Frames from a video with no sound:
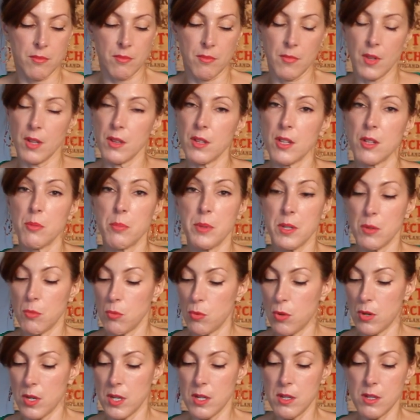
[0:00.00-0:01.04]
a little bit of
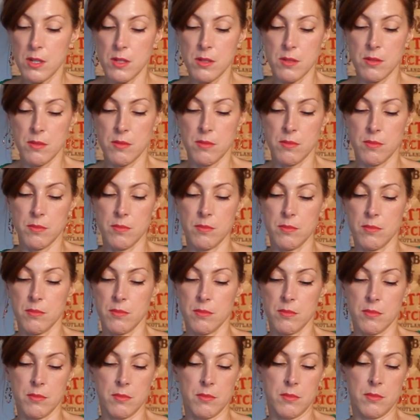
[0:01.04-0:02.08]
water,
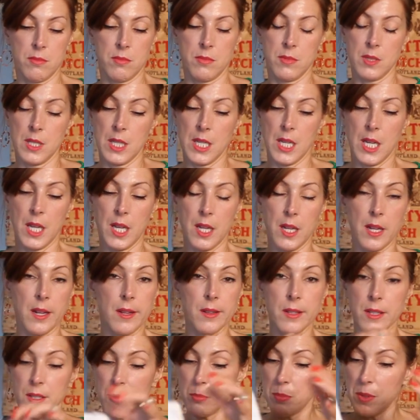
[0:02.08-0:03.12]
and a
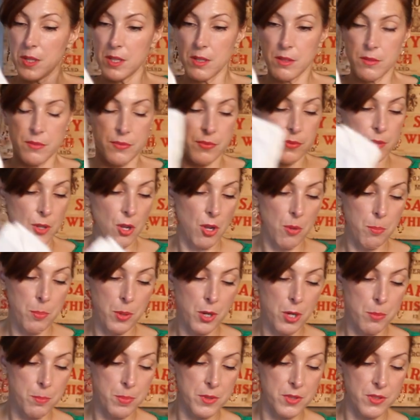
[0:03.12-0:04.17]
little bit of
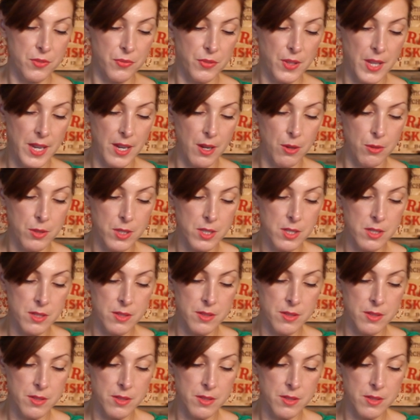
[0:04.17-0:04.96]
all-purpose flour.